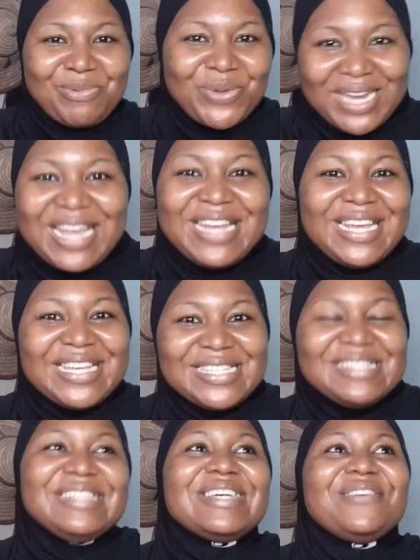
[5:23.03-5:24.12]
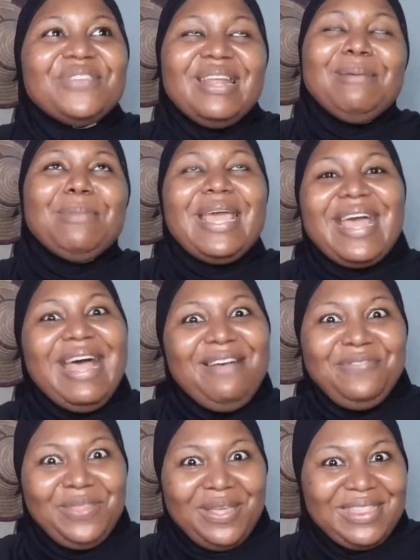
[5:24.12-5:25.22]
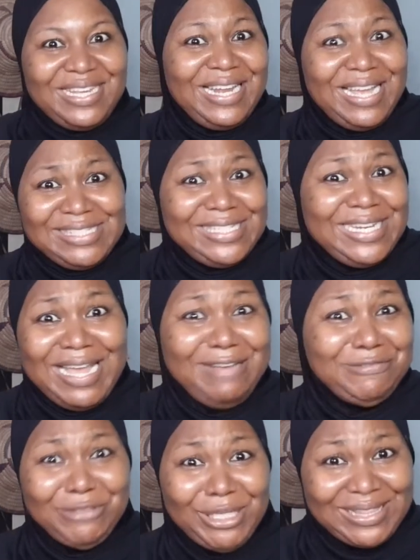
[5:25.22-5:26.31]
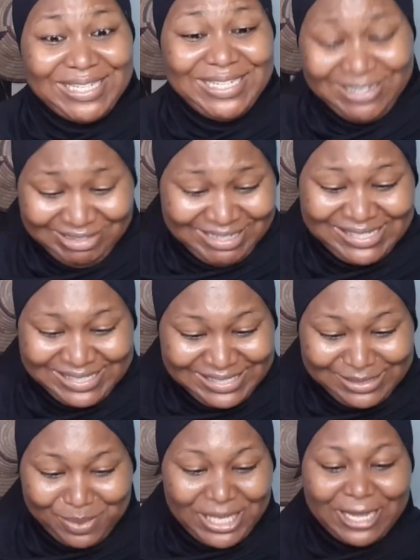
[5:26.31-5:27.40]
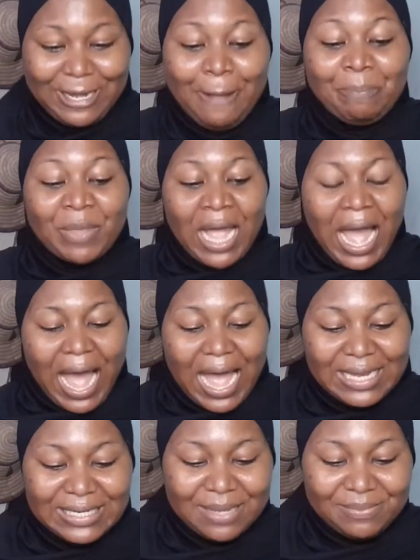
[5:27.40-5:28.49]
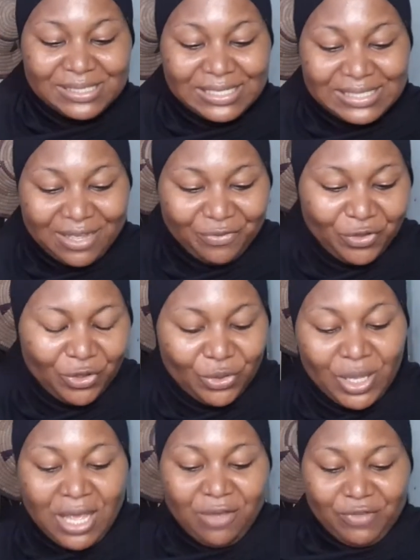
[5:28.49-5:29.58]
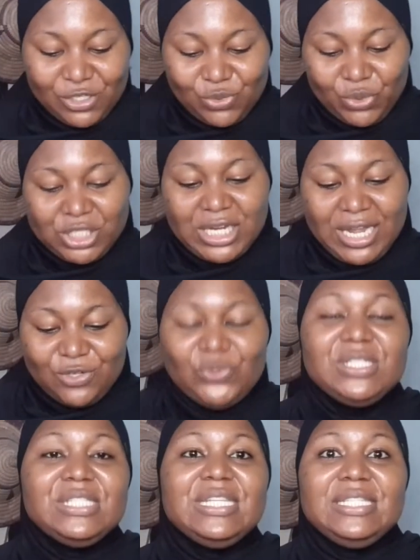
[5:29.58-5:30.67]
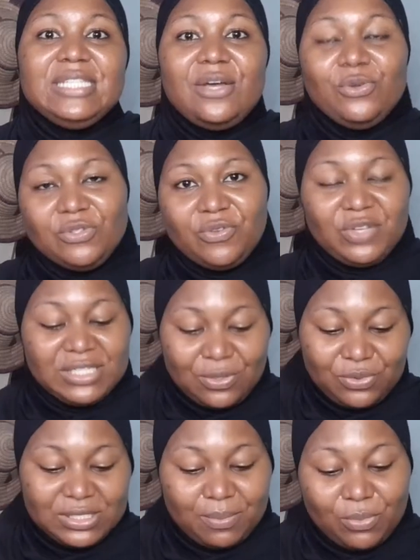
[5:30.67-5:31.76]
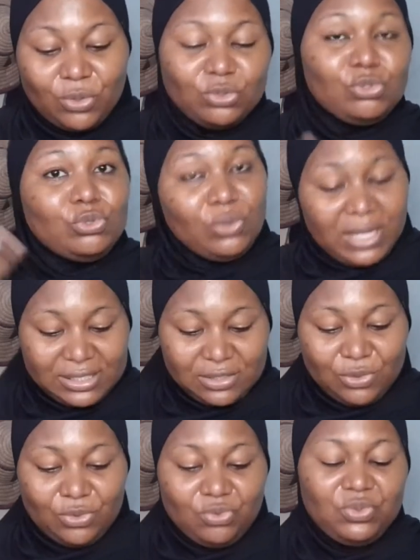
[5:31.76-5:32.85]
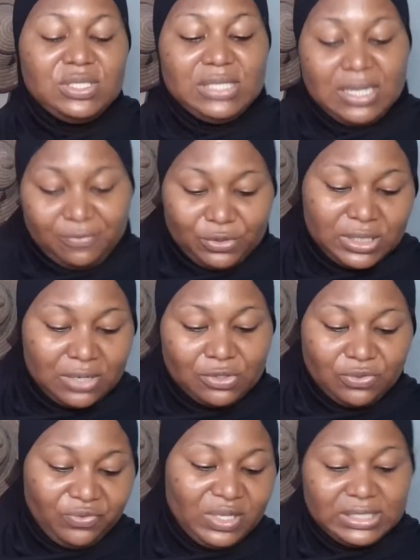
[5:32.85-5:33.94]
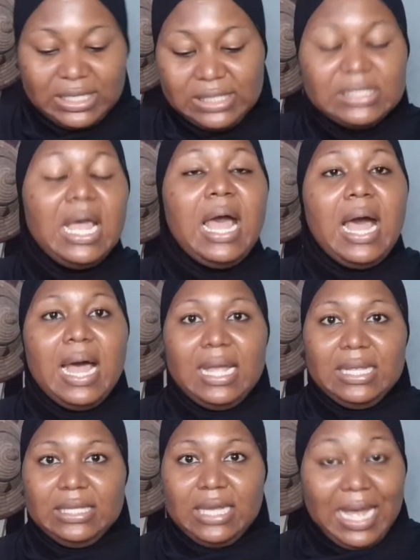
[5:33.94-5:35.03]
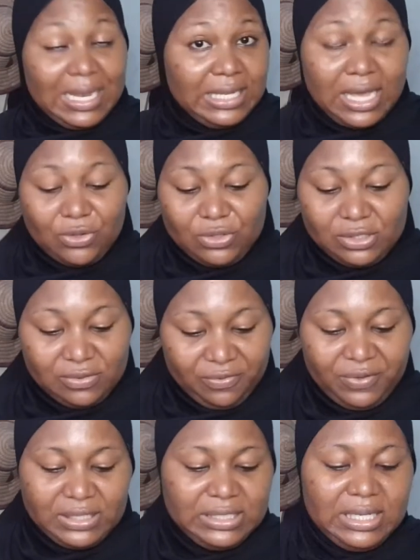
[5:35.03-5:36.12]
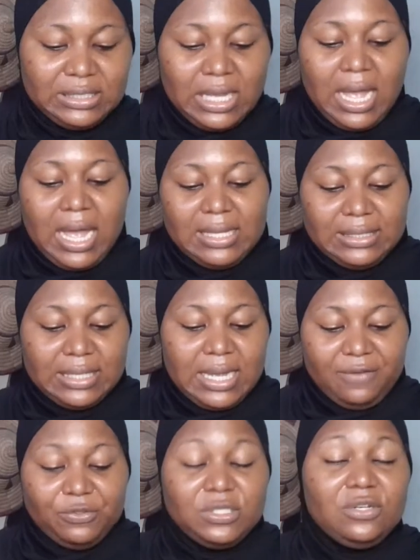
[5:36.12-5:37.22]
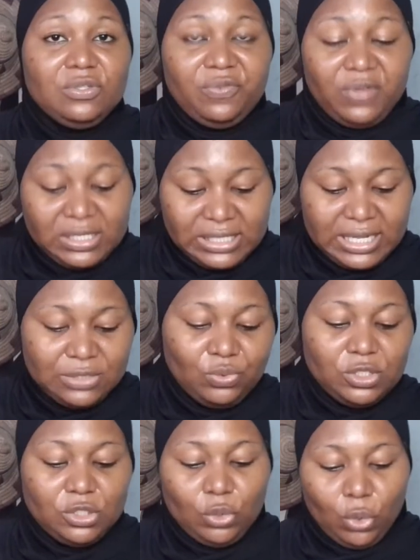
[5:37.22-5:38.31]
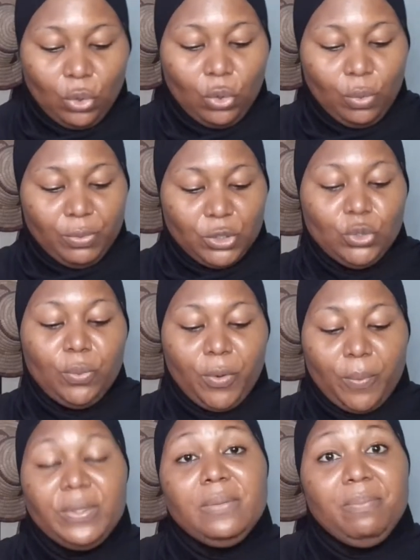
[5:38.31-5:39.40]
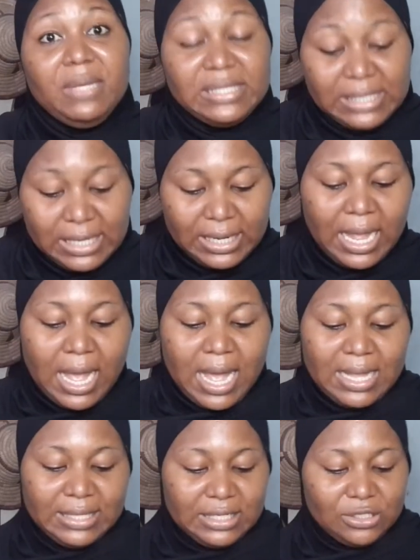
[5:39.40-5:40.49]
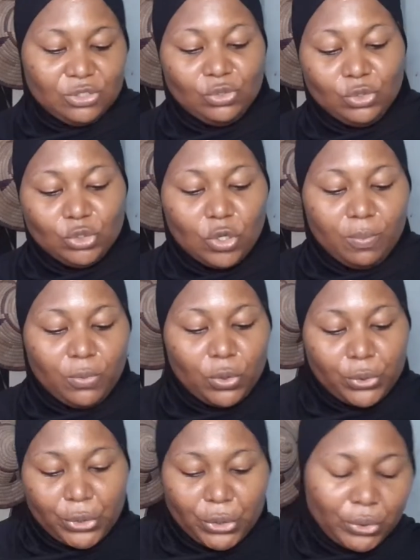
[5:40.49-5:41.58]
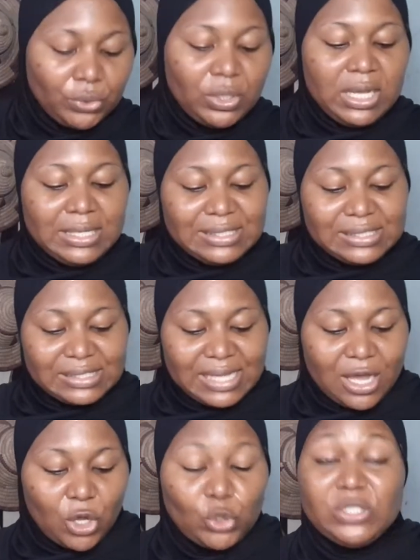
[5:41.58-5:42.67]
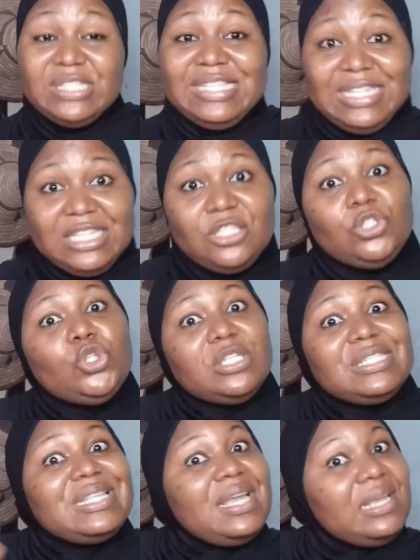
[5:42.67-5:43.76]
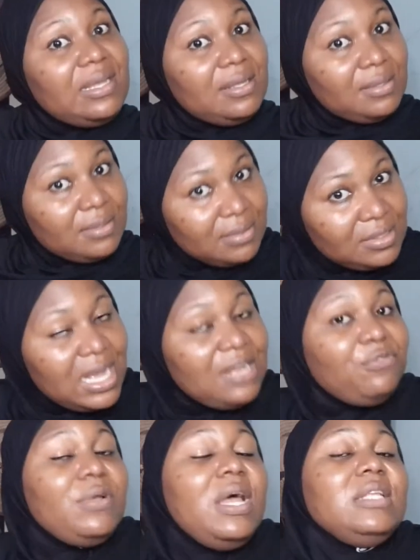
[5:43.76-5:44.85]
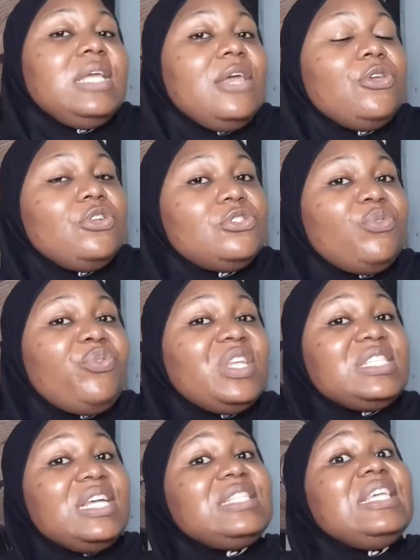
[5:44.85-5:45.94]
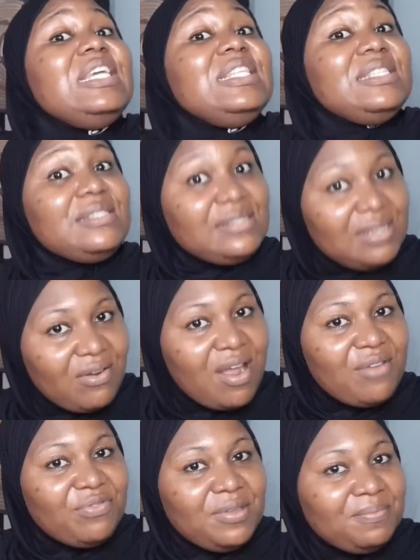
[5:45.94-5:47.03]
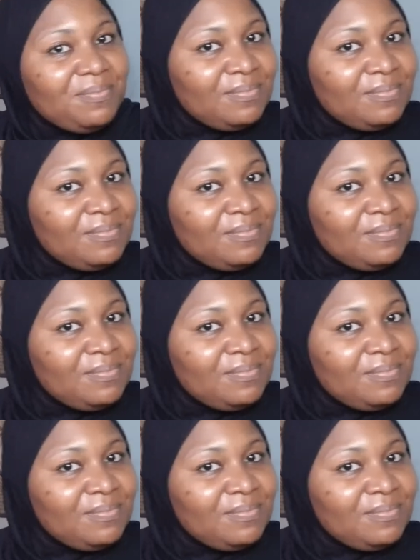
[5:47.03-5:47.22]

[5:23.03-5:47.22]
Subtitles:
what I had against Cetaphil, and I'm like, I have nothing, honestly speaking. And Cetaphil face wash, I noticed that their own surfactant was among two categories, which is the amphoteric surfactant and the anionic surfactant. And their amphoteric surfactant was the cocoa middle propylene betaine and then the sodium lauryl succosinate, just like the anionic surfactant in CeraVe.